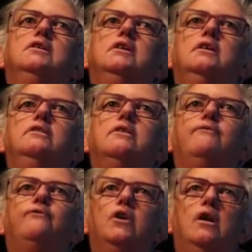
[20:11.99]
in the
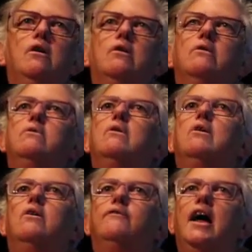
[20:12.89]
flow
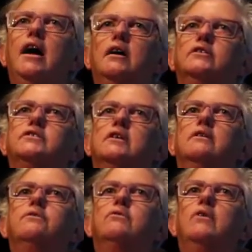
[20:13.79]
of
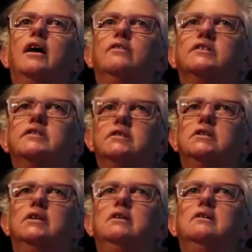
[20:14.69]
housing throughout the
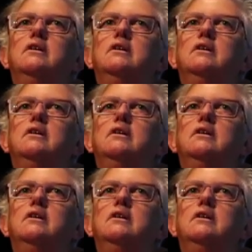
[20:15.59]
city.